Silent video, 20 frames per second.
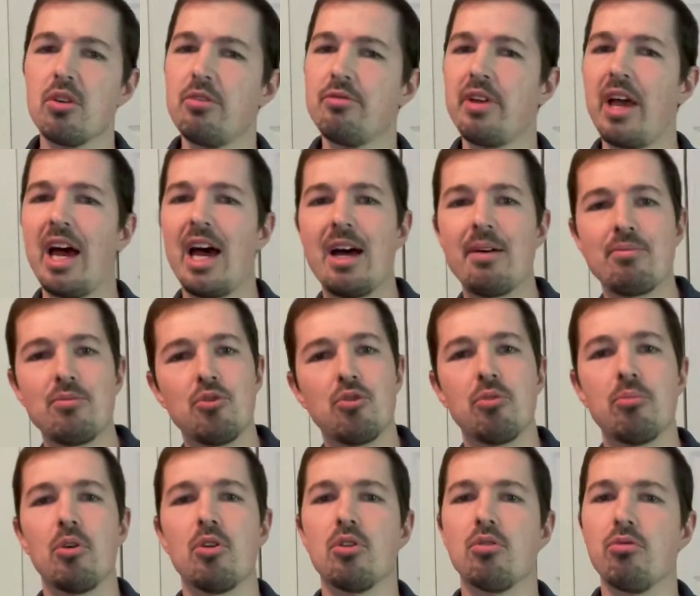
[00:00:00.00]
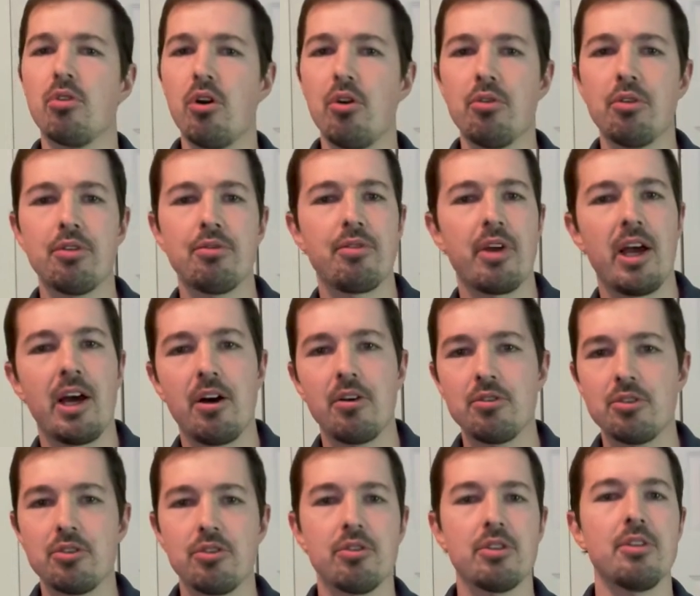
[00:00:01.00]
of abnormal growth
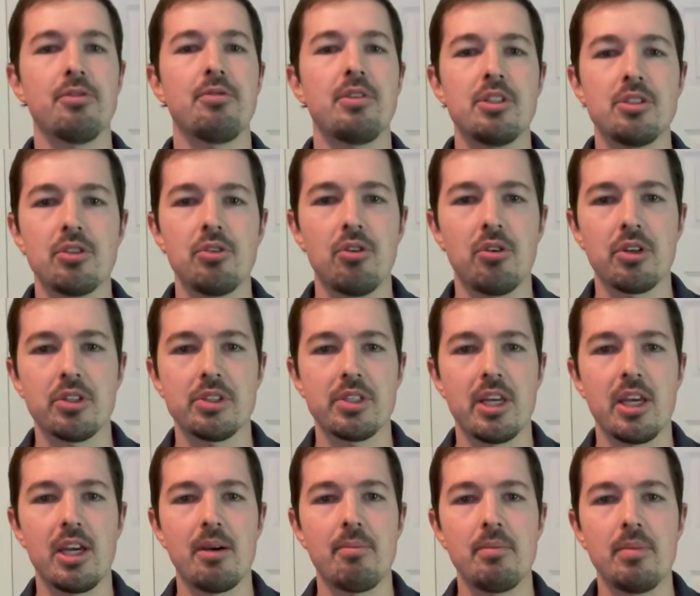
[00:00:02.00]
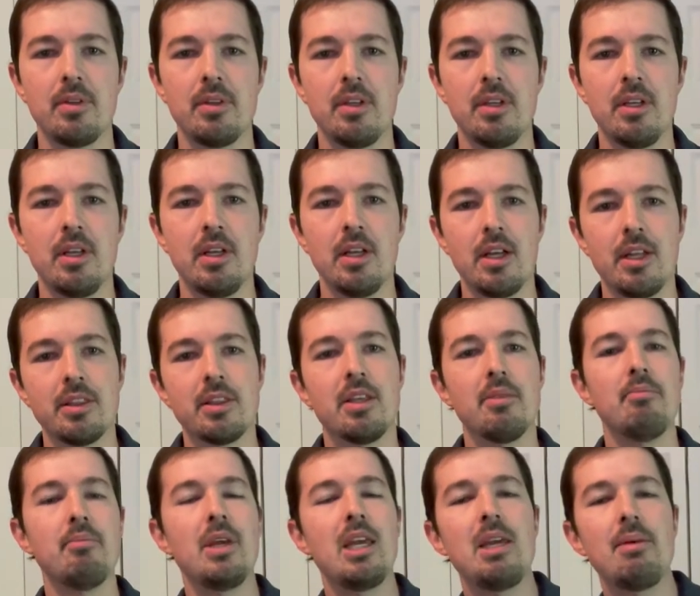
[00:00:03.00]
found during the physical exam, then
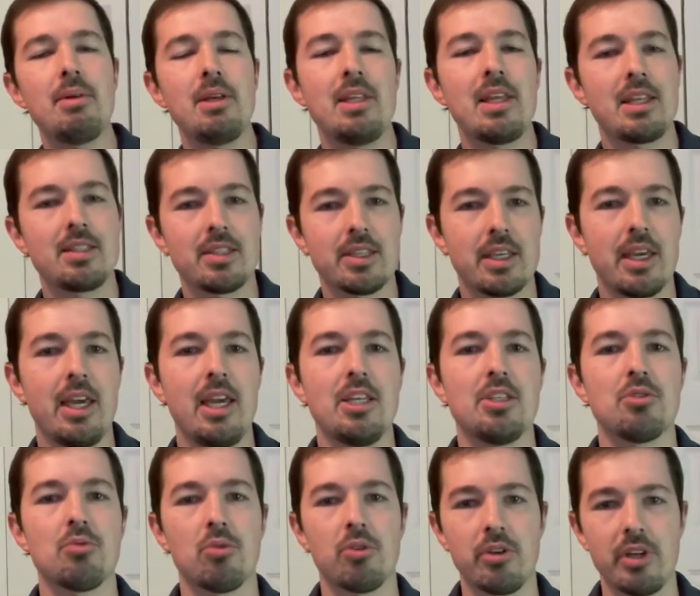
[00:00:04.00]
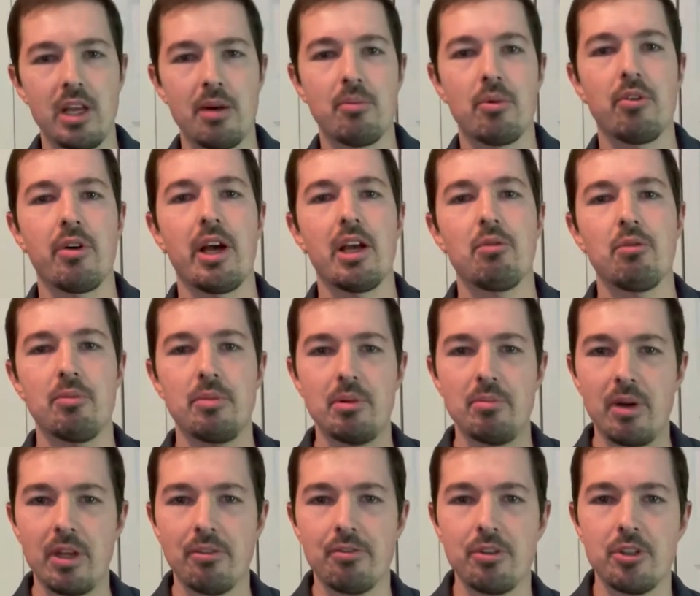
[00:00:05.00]
maybe that's a case where an MRI would be
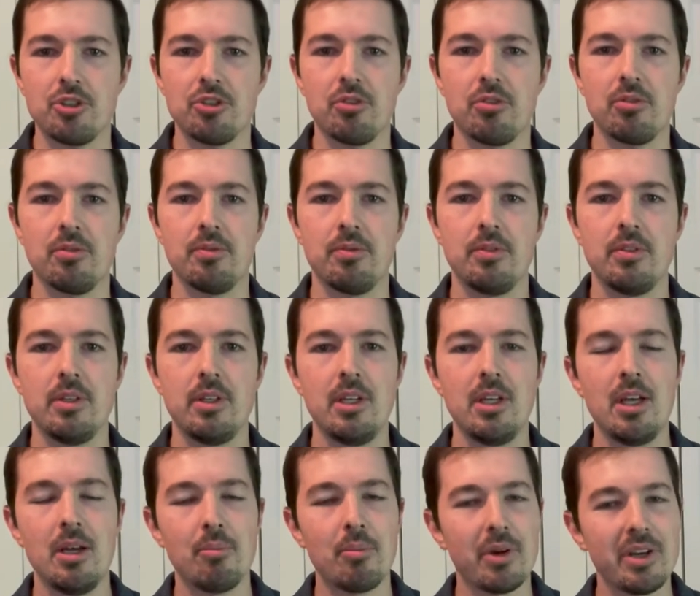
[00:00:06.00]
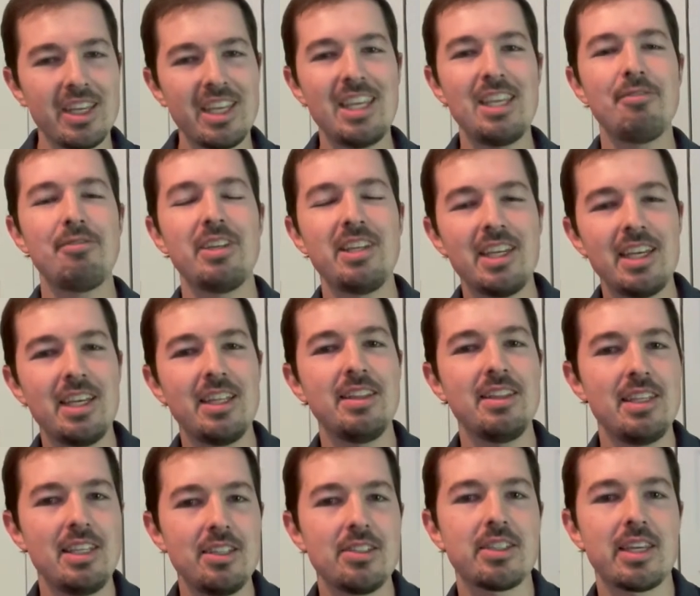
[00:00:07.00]
beneficial. But even in
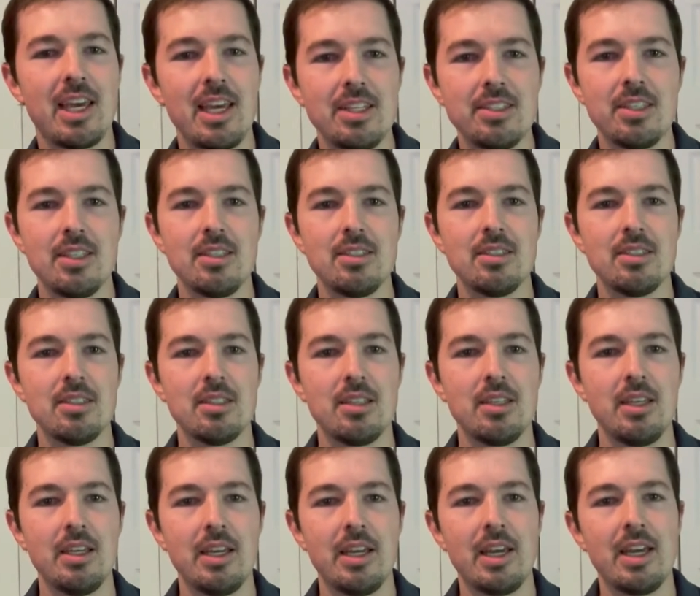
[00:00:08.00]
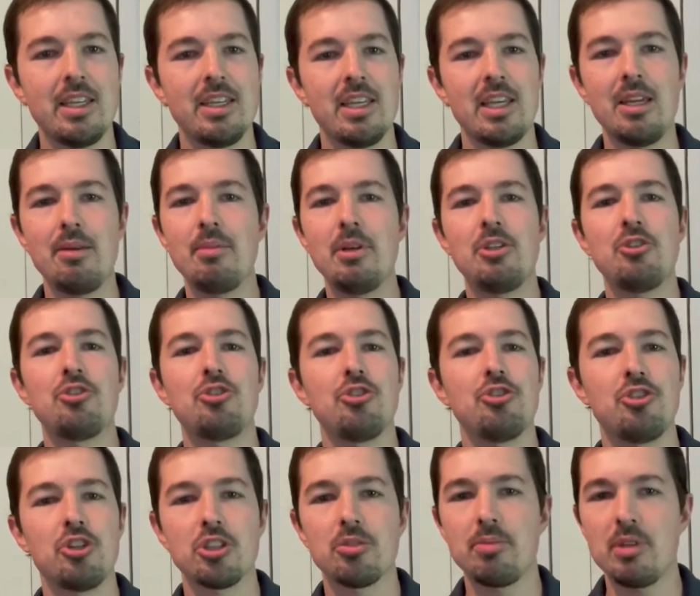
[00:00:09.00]
these cases, an image should
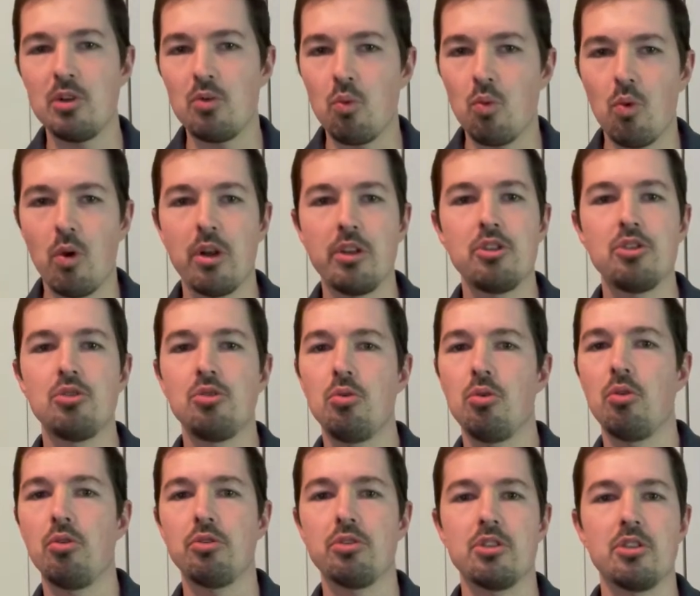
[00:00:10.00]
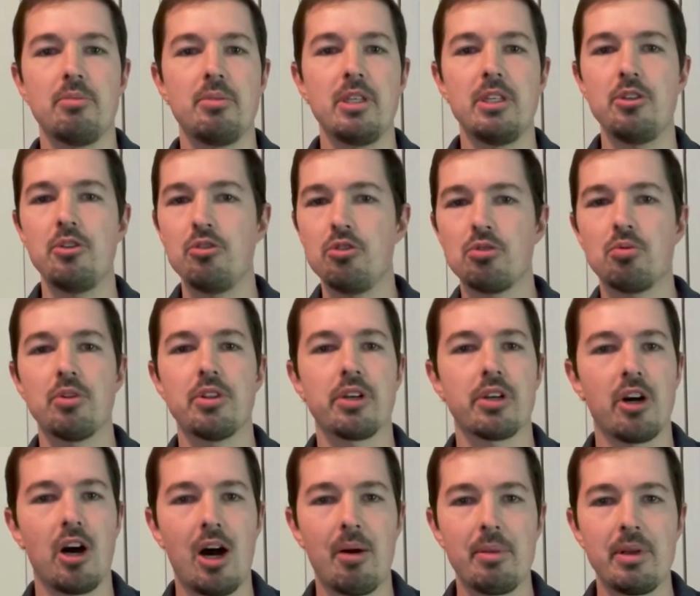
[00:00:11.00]
just be one tool to be used with a
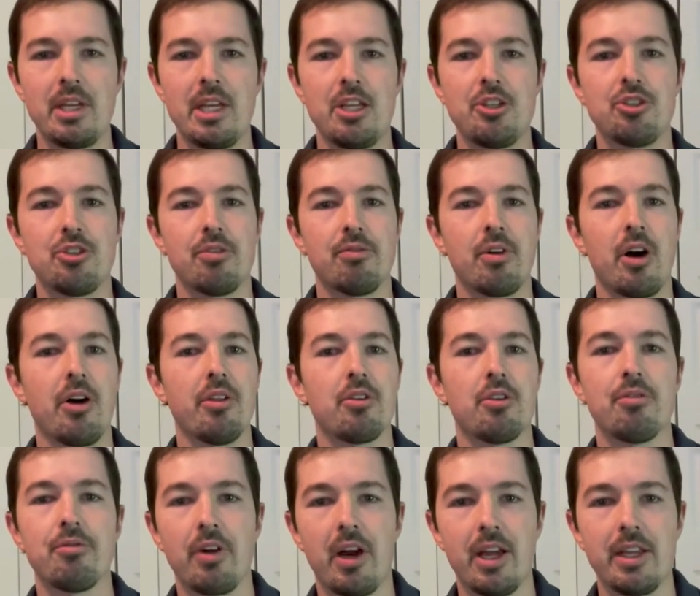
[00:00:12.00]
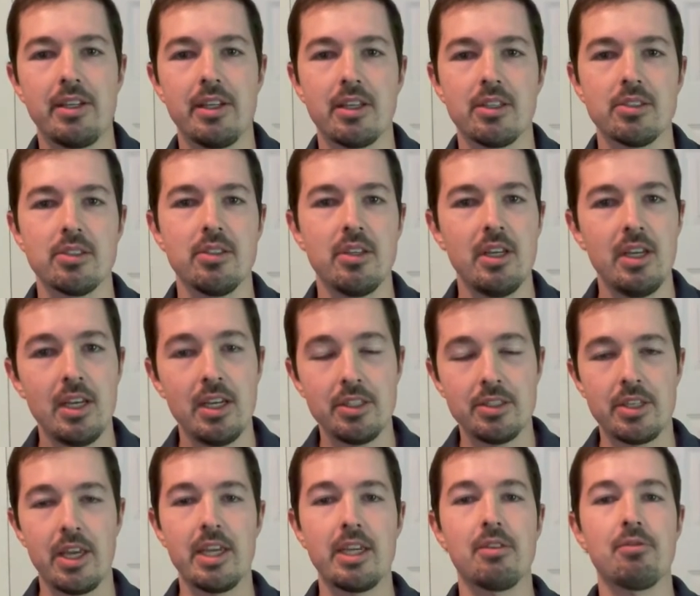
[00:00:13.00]
combination of other findings
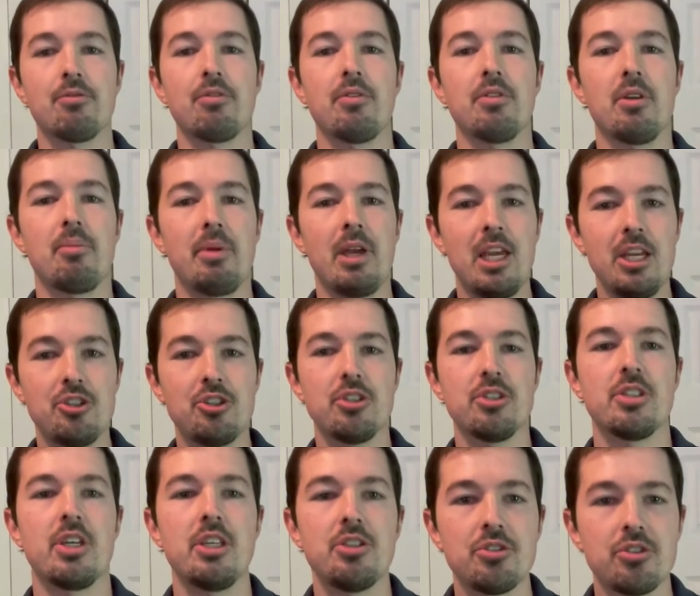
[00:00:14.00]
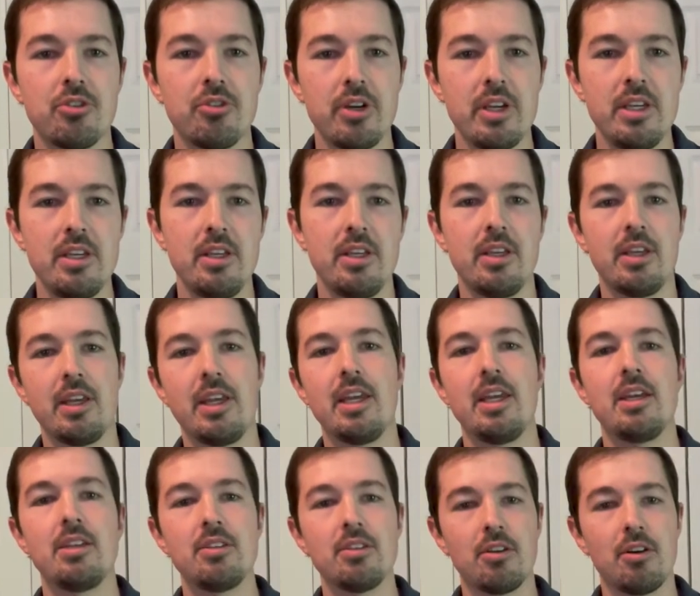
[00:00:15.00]
taken from the patient's history
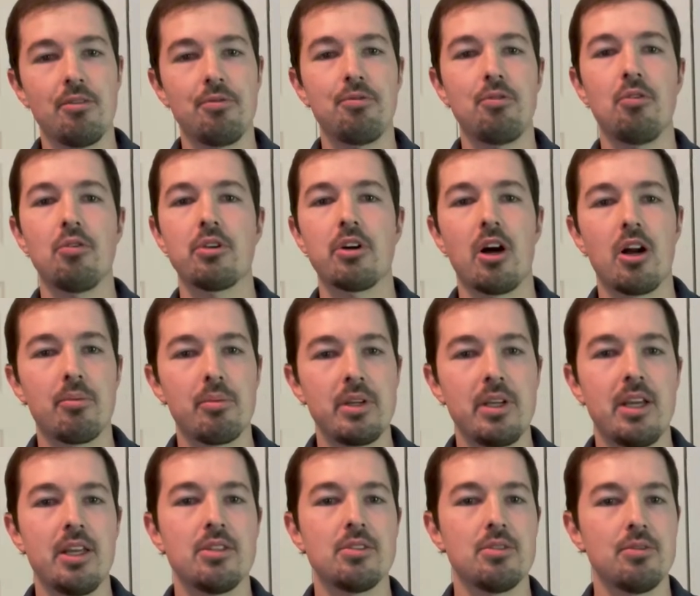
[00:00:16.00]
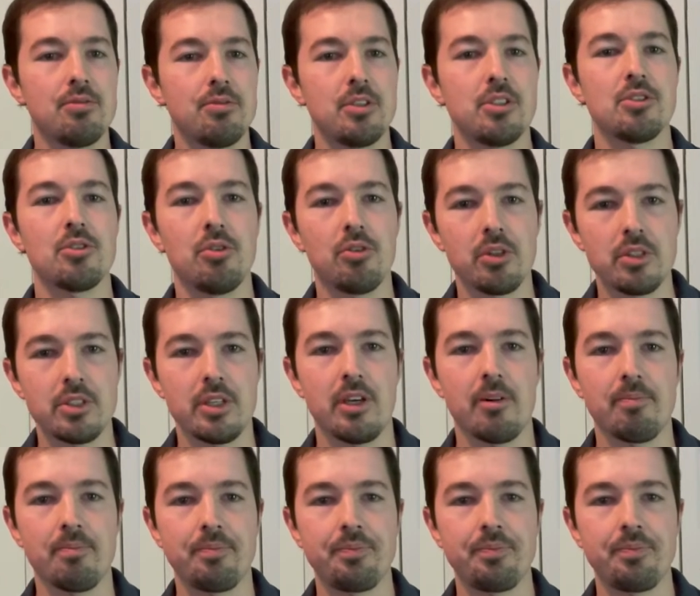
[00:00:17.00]
and a full comprehensive physical exam.